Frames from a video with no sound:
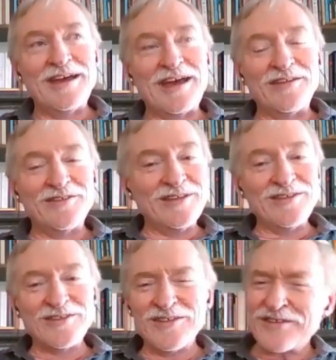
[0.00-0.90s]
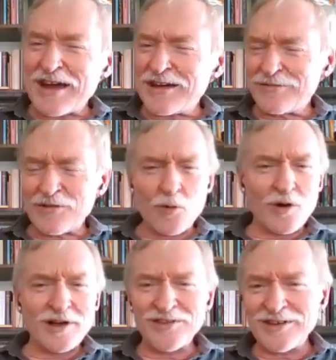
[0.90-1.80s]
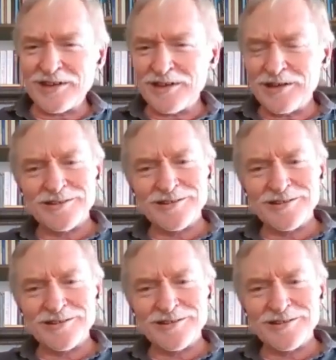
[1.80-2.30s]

And so these are these kind of quasi,